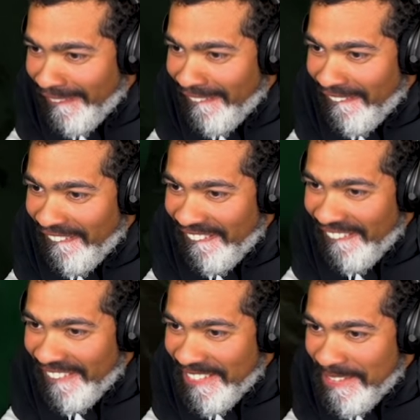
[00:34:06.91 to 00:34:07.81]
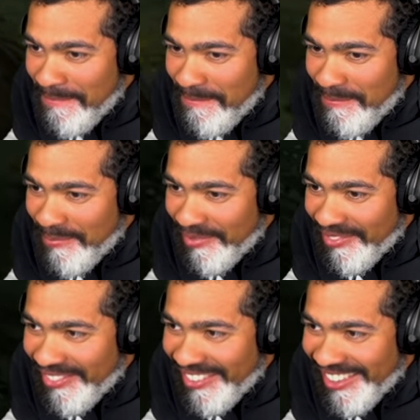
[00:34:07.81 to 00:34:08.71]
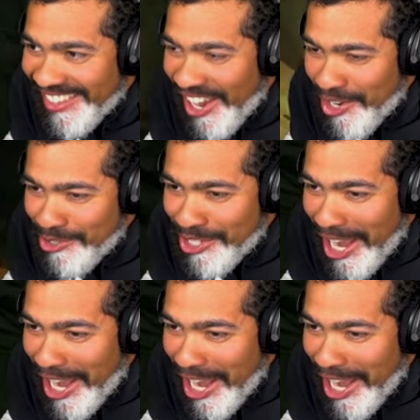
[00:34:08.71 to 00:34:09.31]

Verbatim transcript: Well, that's because I'm waiting for you. Are you just